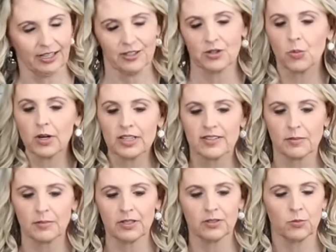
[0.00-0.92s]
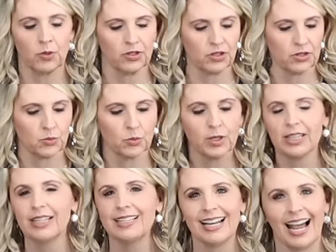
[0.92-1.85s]
I just wanted something with just
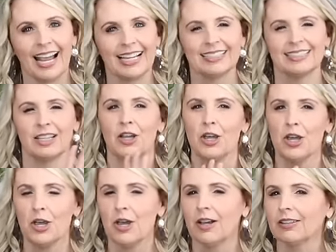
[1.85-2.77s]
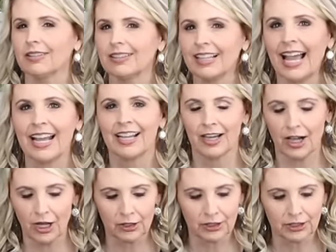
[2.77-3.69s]
really nice, light
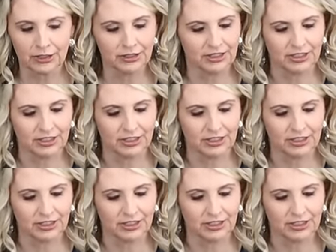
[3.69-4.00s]
colors